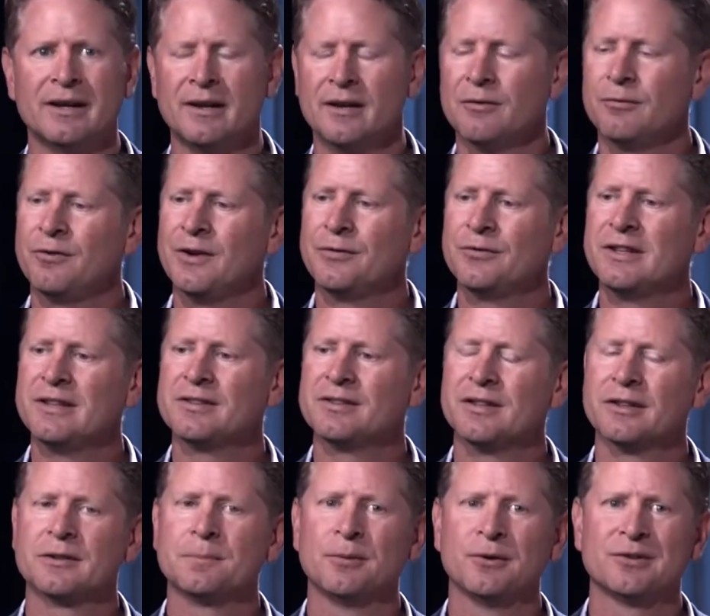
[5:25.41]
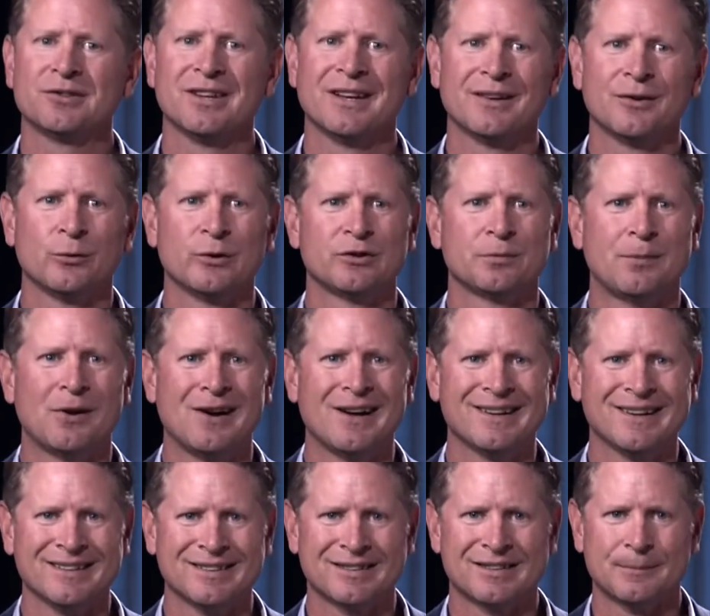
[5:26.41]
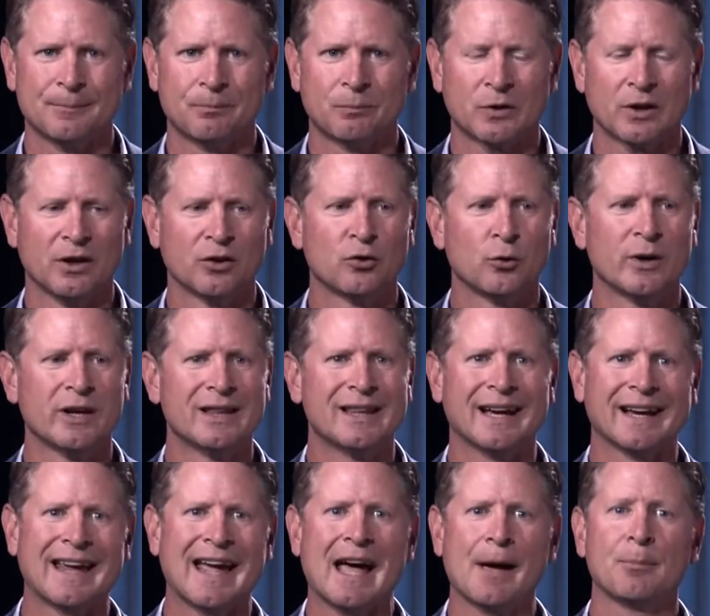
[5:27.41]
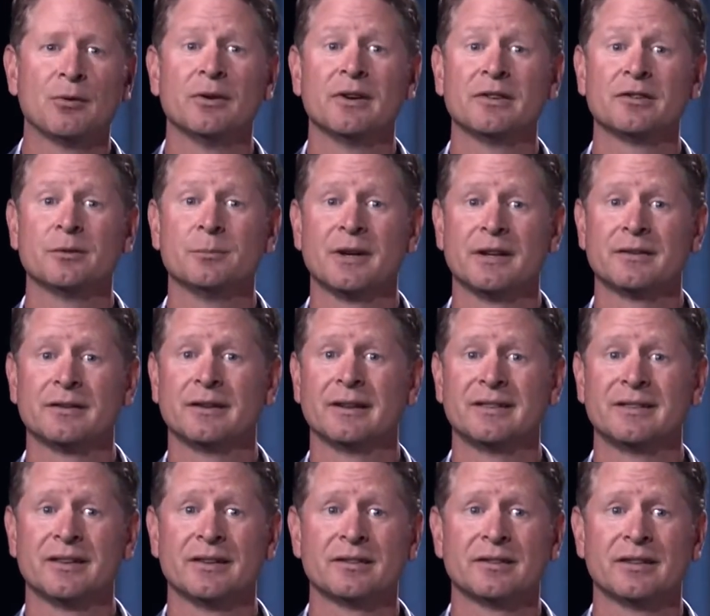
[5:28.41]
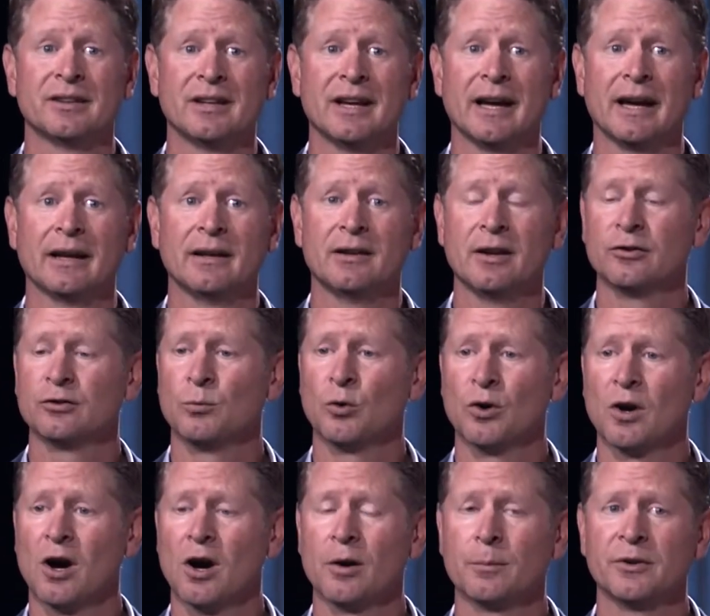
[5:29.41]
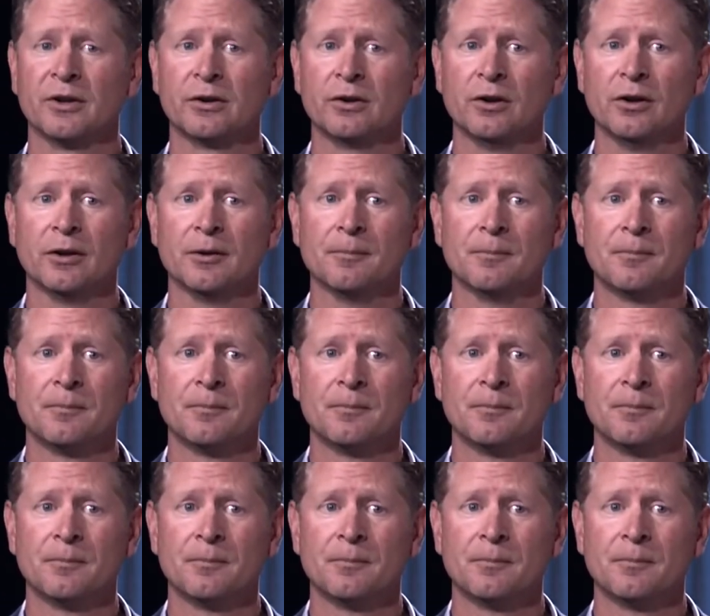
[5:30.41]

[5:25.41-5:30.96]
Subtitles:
56% of respondents agree that capitalism as it exists today does more harm than good.